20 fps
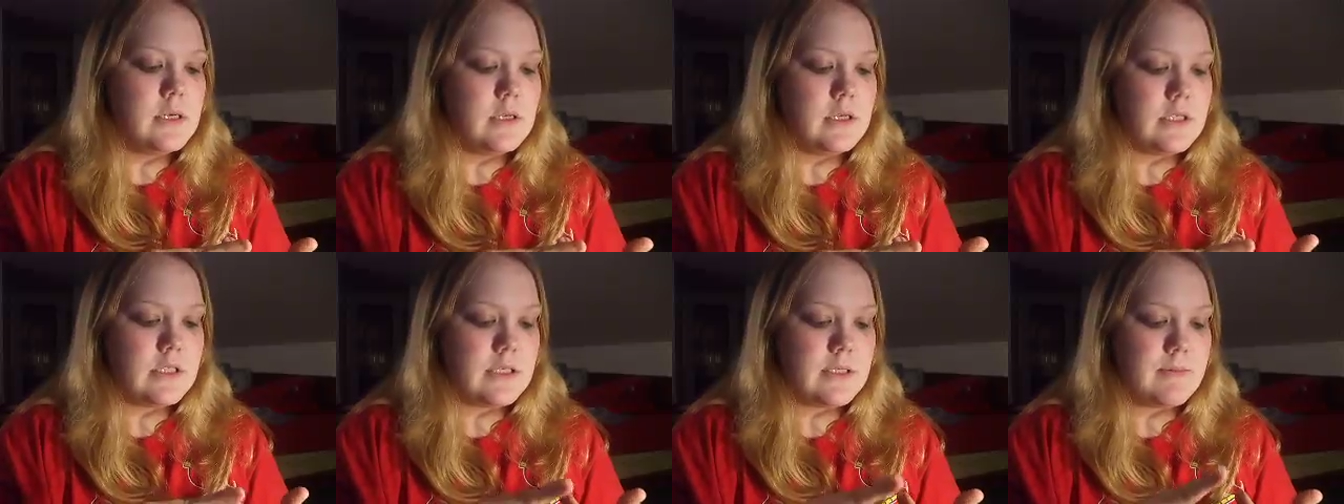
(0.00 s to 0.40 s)

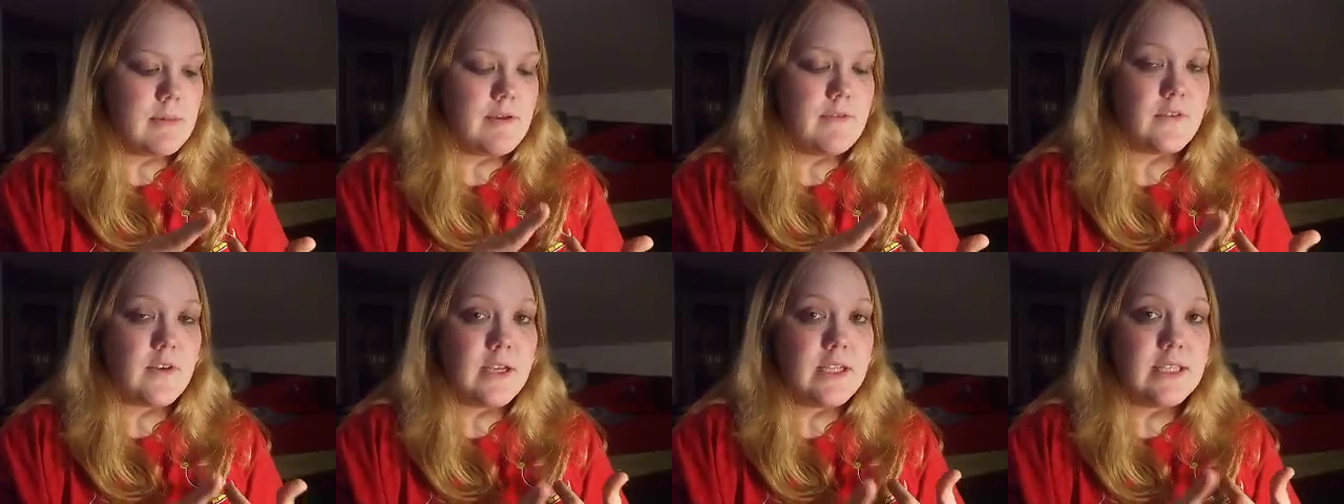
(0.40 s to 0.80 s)
It's my
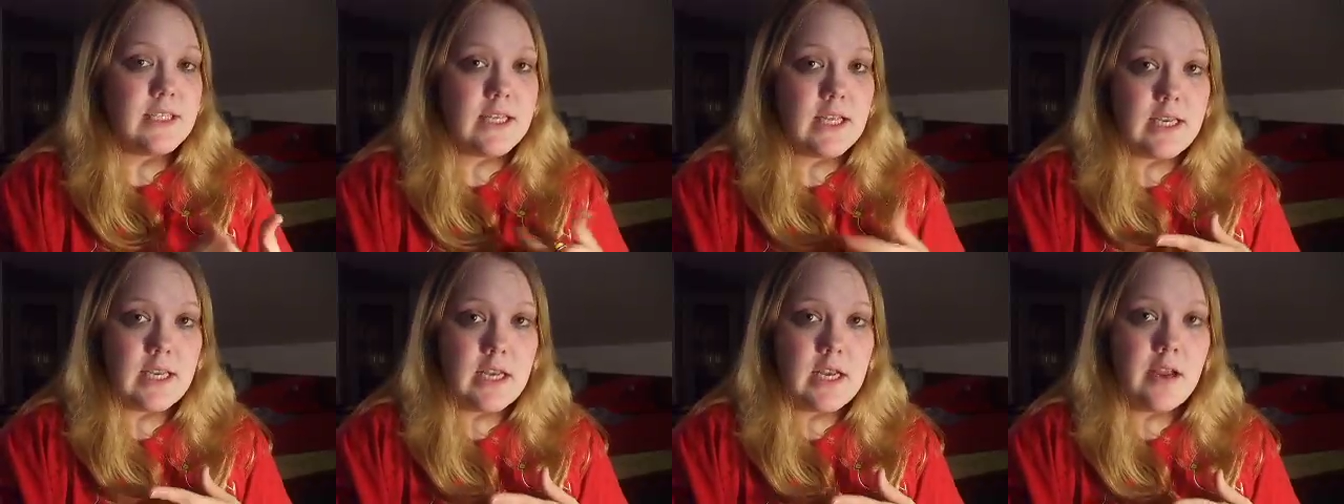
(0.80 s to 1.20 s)
friend
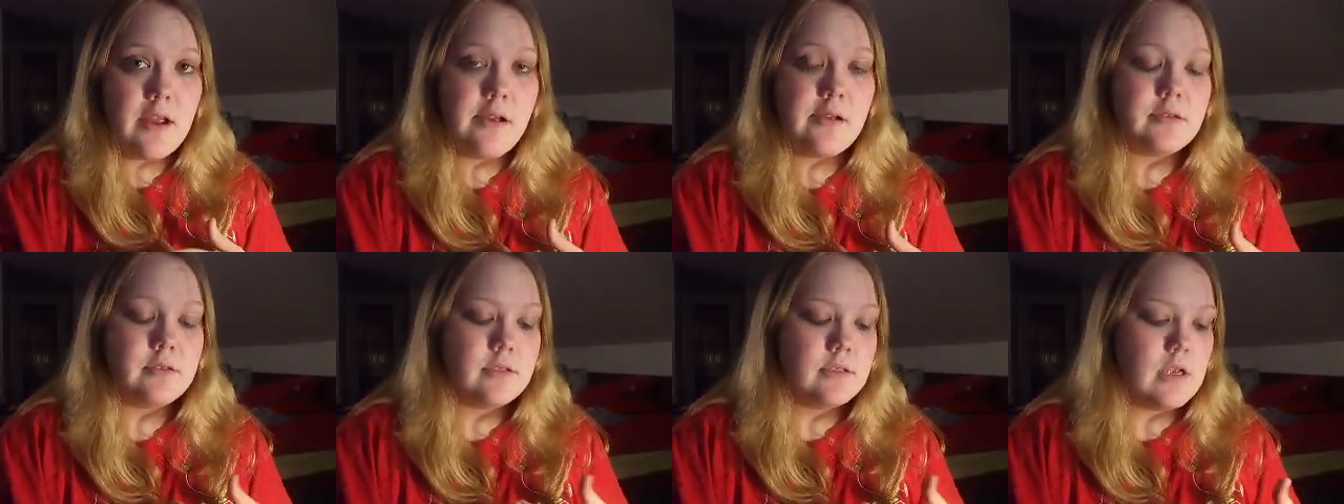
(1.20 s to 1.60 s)
Sydney
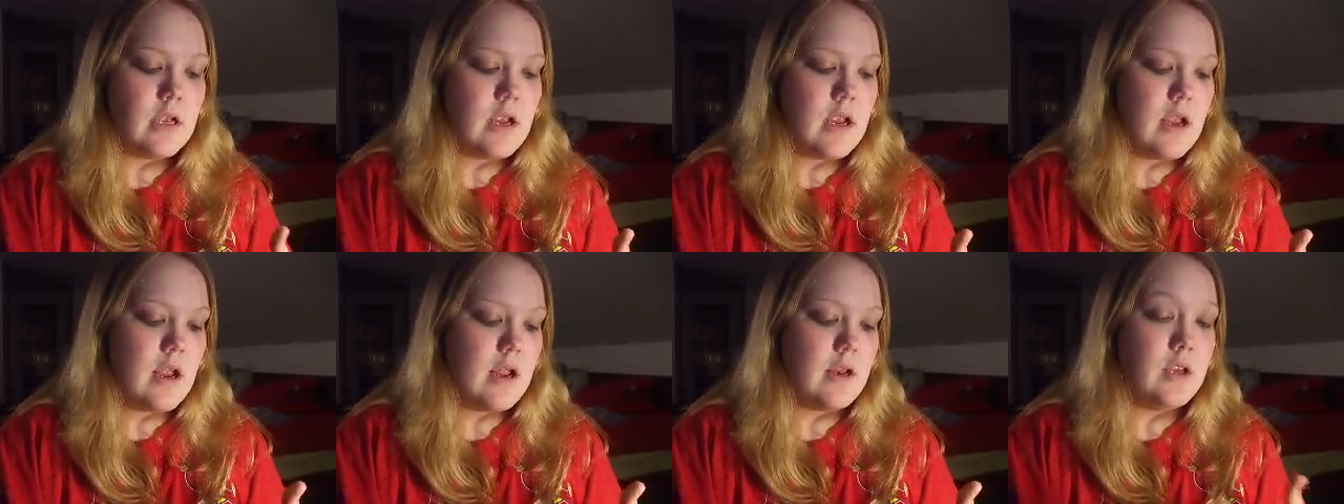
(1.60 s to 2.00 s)

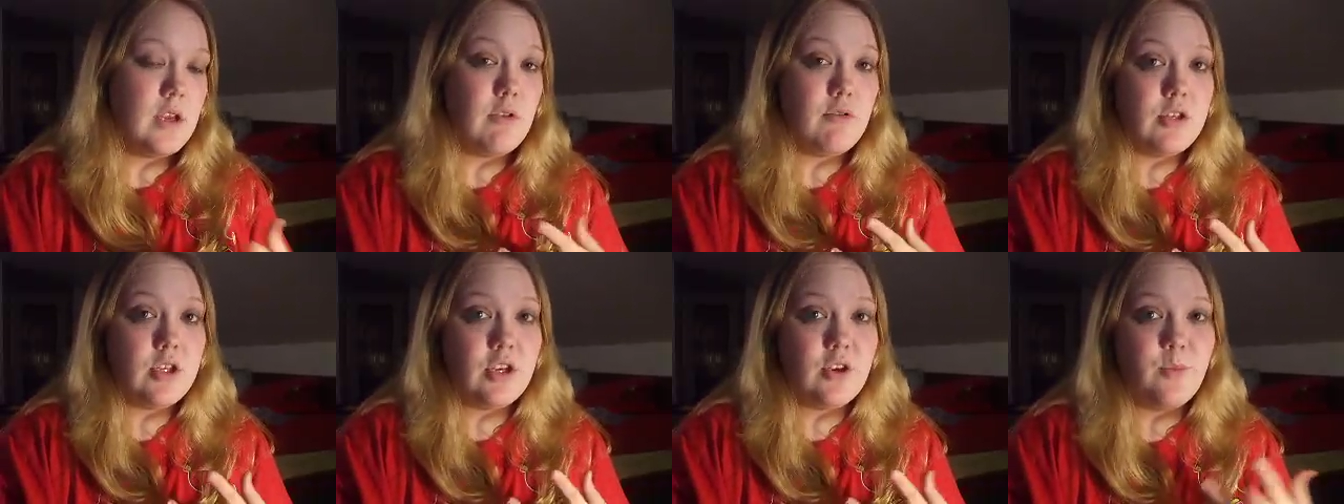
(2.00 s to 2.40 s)
and
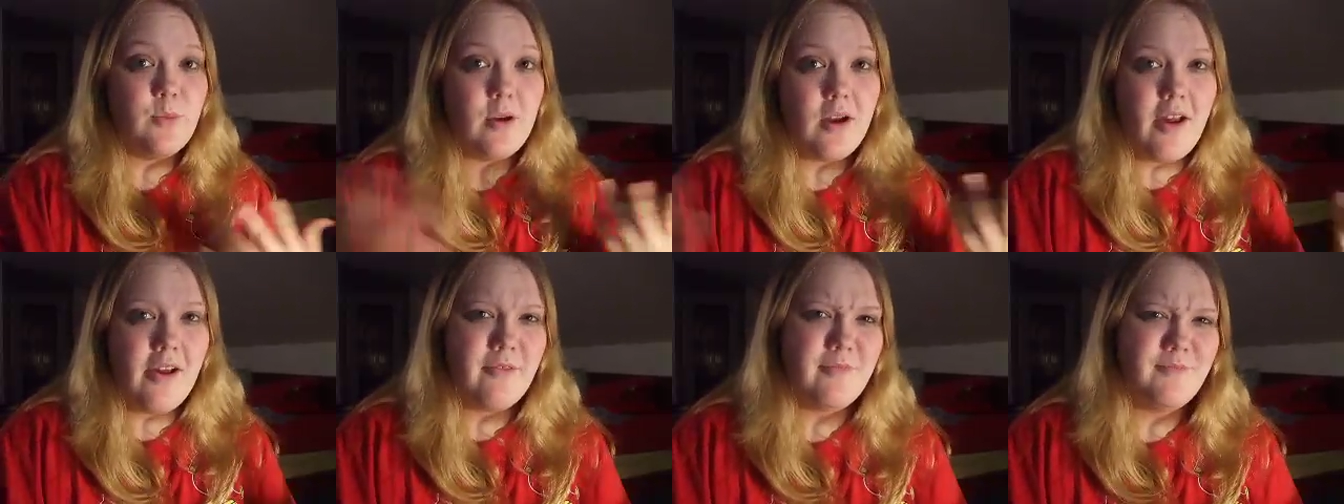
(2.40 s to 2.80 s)
YouTube.
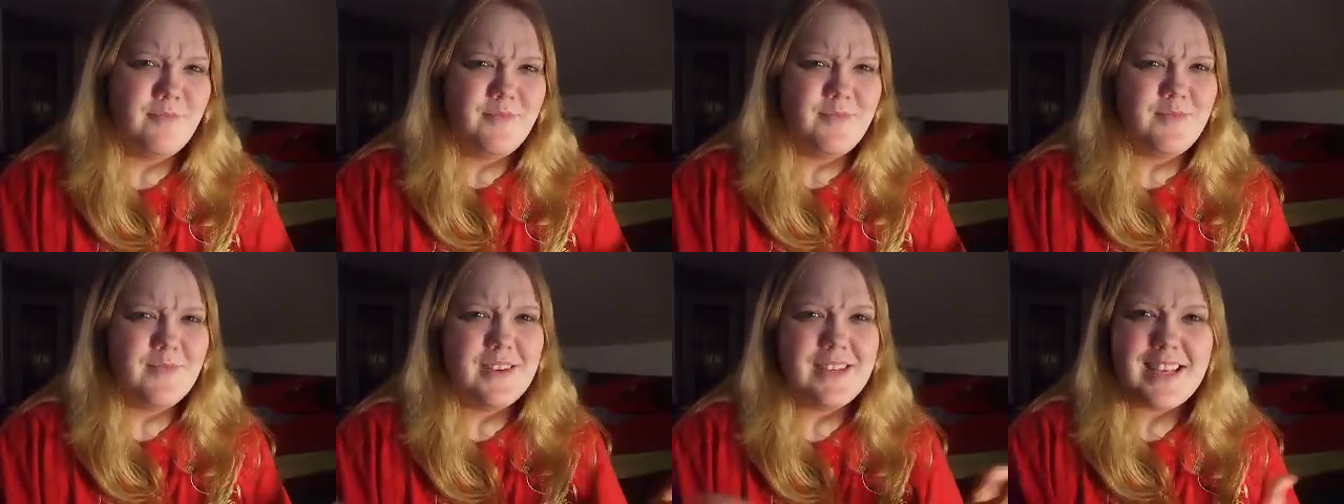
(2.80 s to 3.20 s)

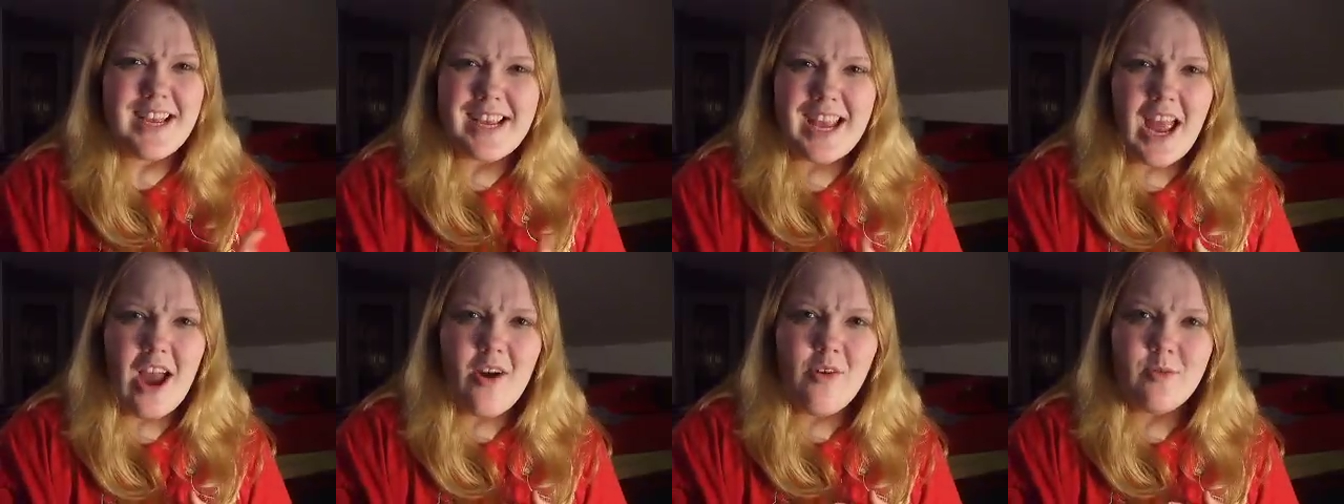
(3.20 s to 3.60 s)
Does that
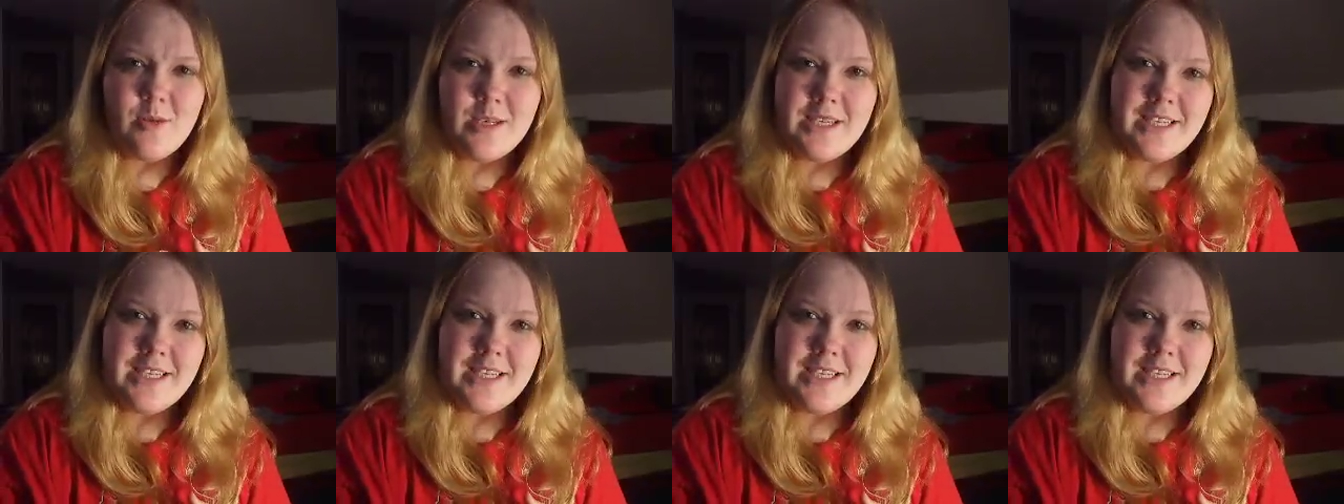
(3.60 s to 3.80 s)
count?